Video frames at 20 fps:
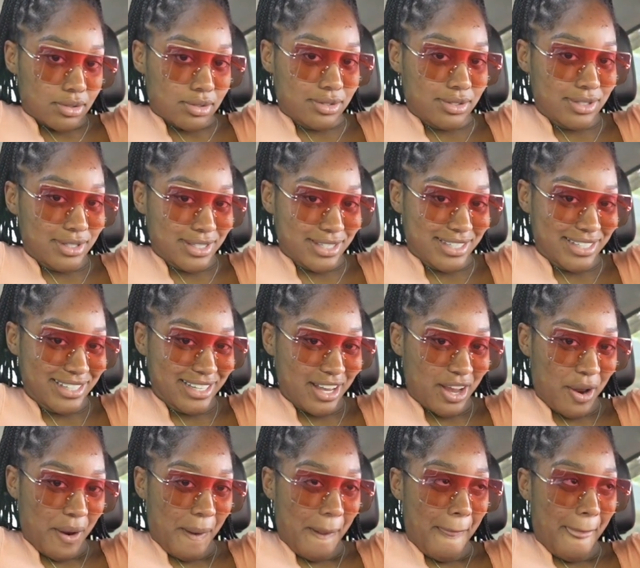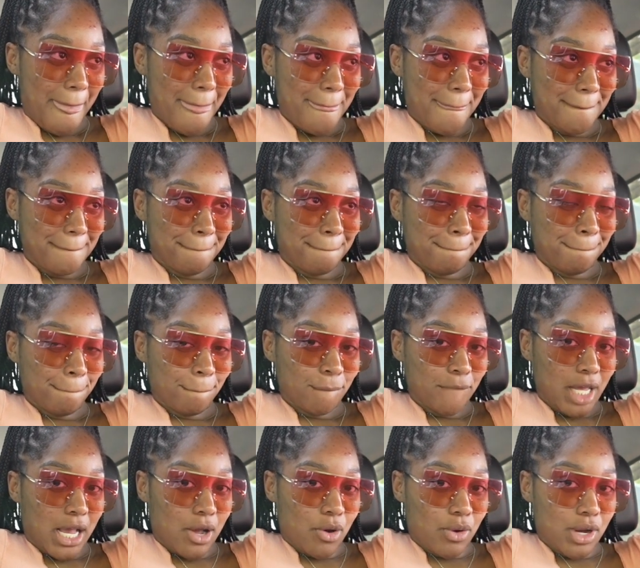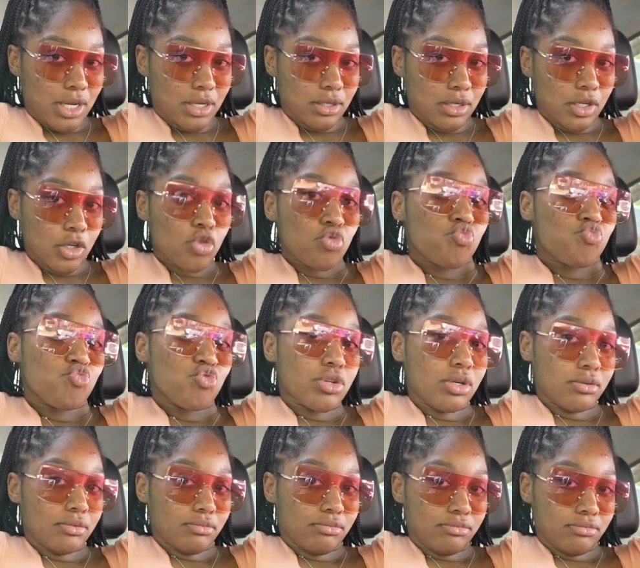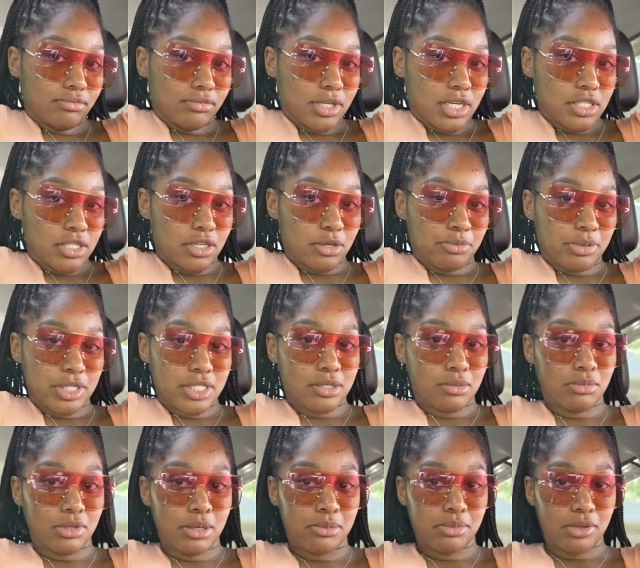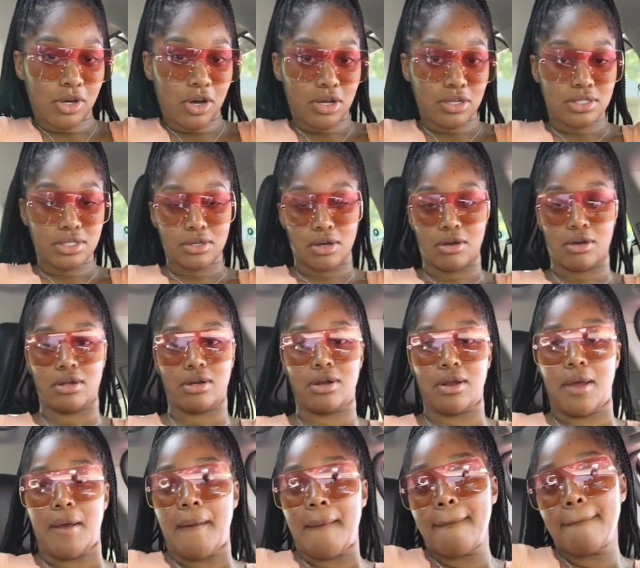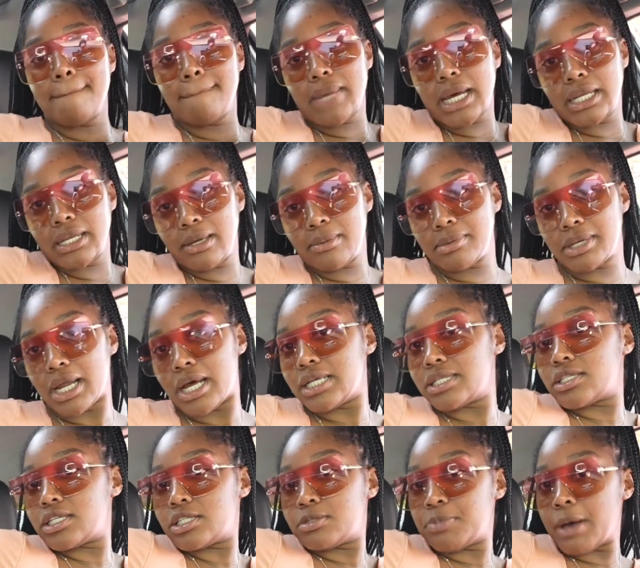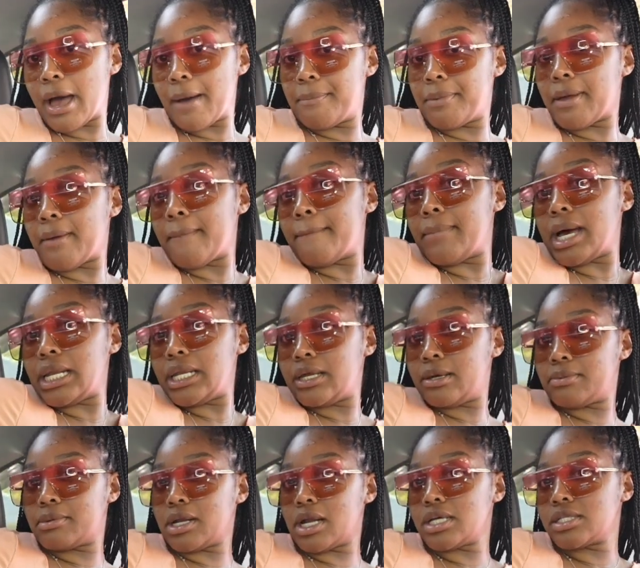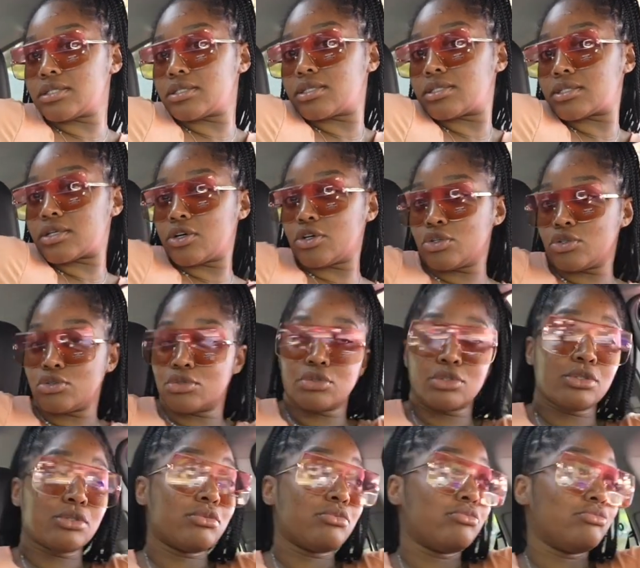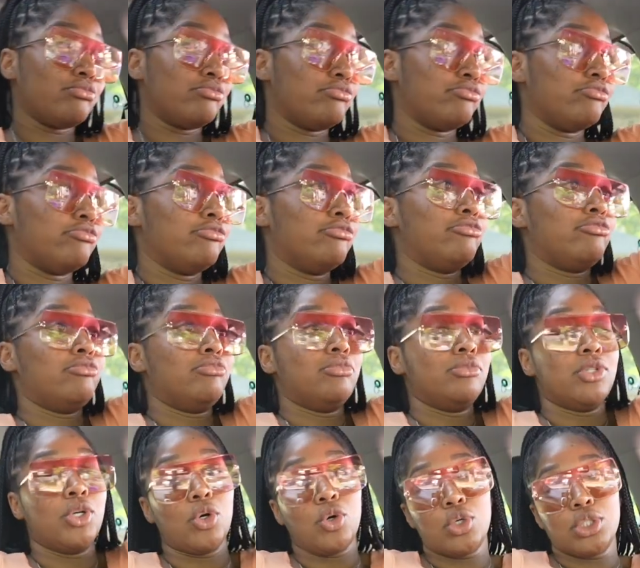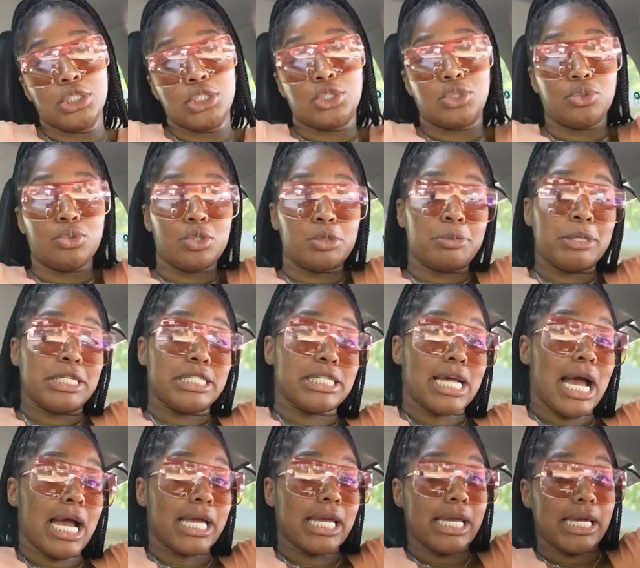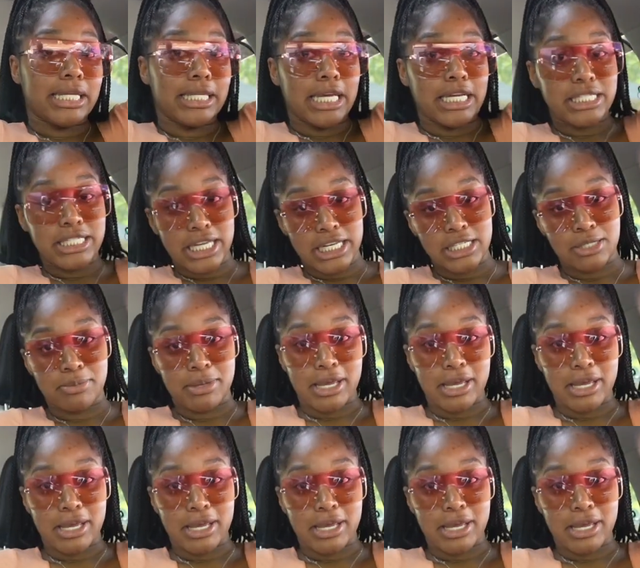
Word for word: How I look. I should have put some lip gloss on. My lip gloss is popping. My lip gloss is cool. All the dudes be jocking. They chase